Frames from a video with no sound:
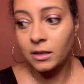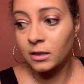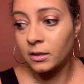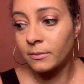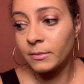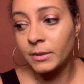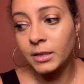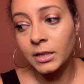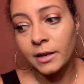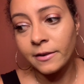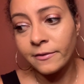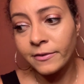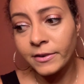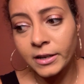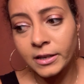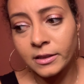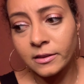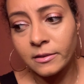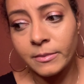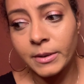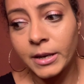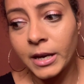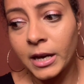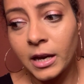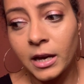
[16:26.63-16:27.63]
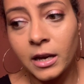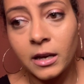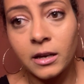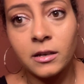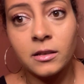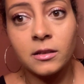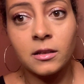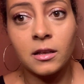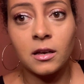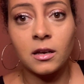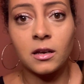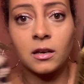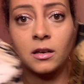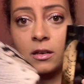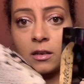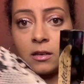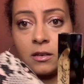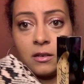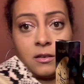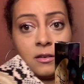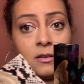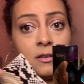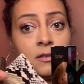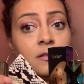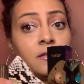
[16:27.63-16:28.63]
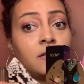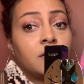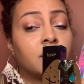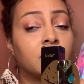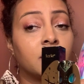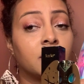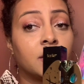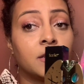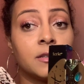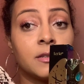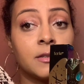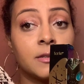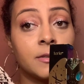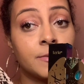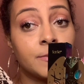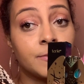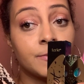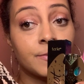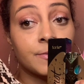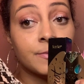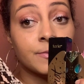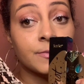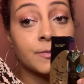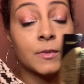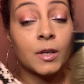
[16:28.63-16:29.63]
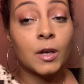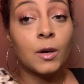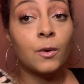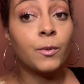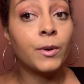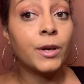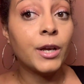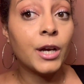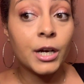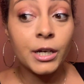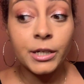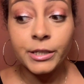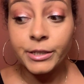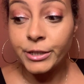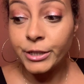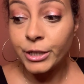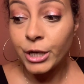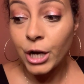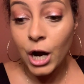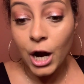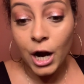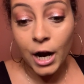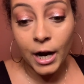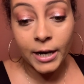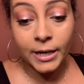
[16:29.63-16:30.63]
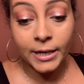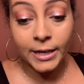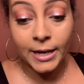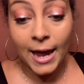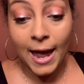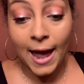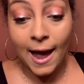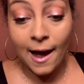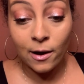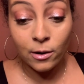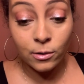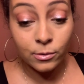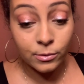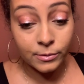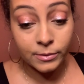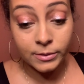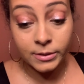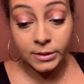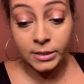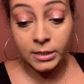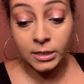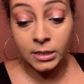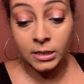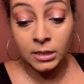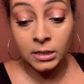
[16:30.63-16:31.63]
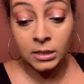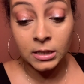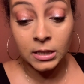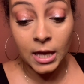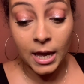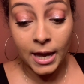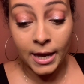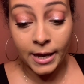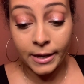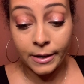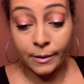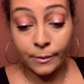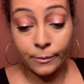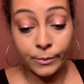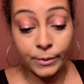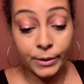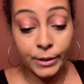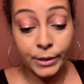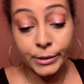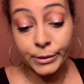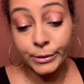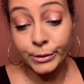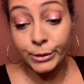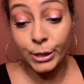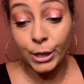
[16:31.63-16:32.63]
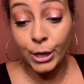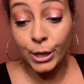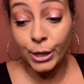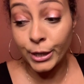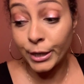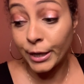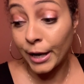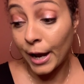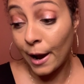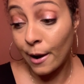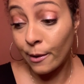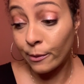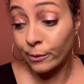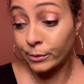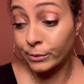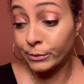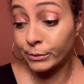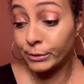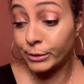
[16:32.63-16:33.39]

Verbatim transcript: Let me not forget the bag. Like, we are Tarte out. Like, we are Tarte out.